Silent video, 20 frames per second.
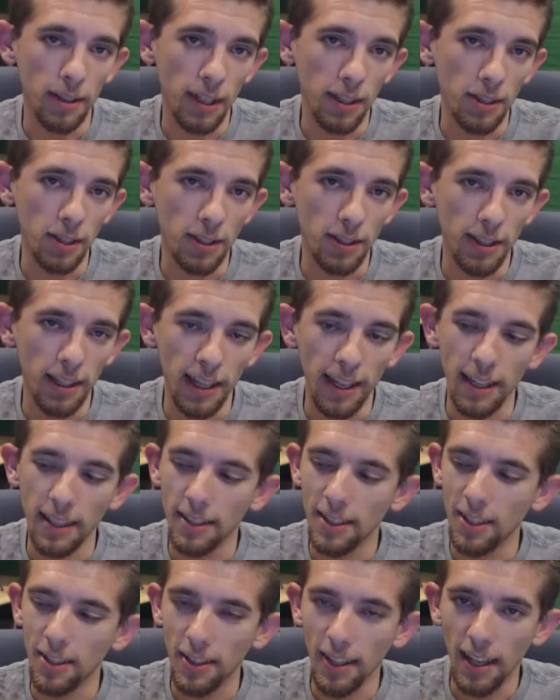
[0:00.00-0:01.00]
I should say
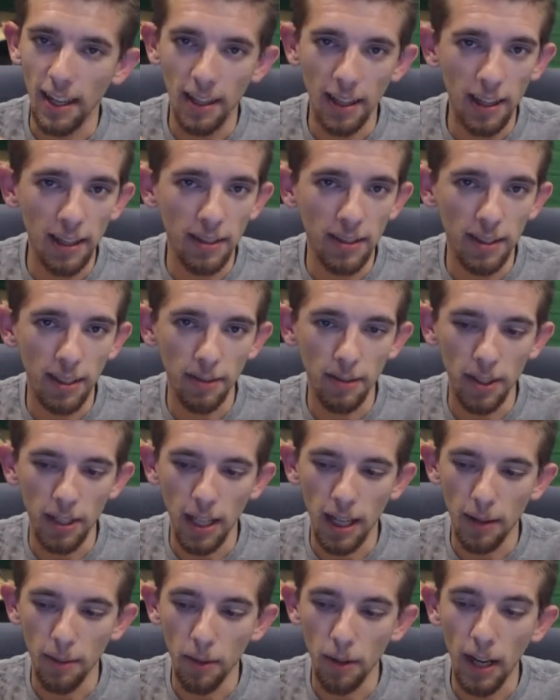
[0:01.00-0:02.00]
so yeah a lot of stuff to
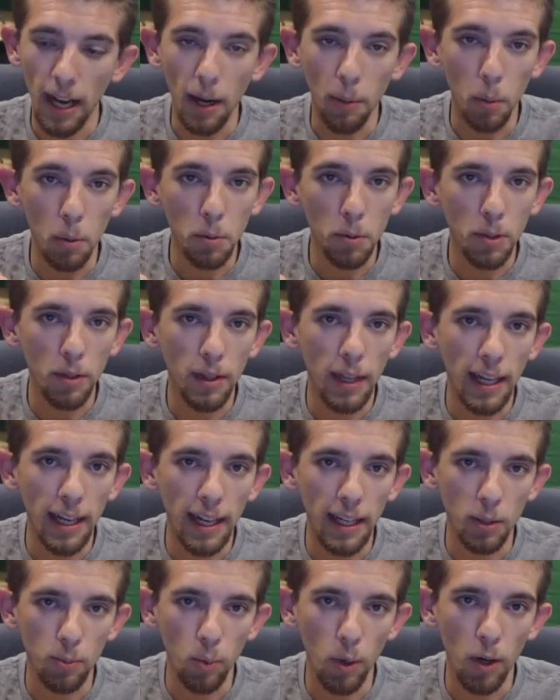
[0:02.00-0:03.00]
cover I will do that
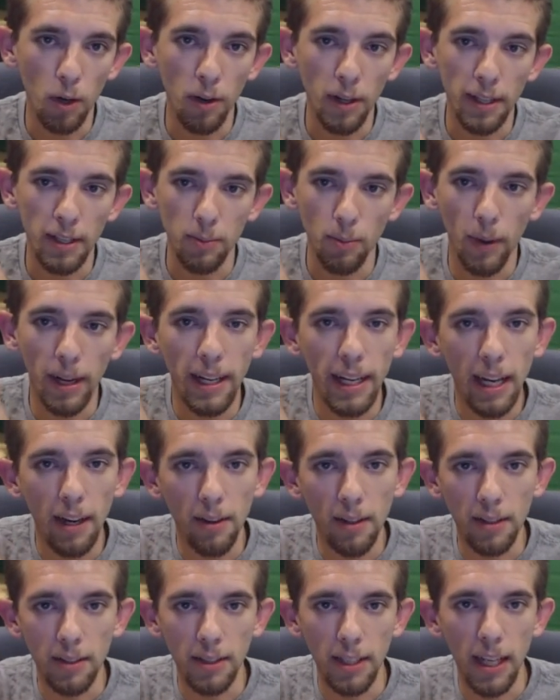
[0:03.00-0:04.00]
as well it's right now
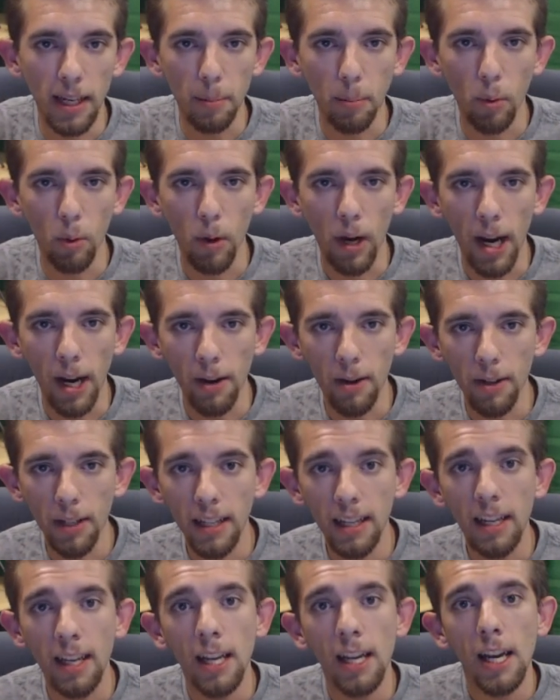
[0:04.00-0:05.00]
it's not a
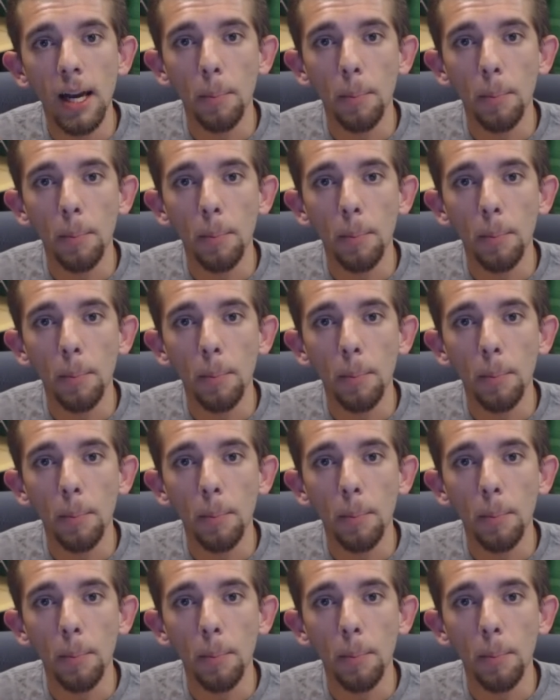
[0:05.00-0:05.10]
priority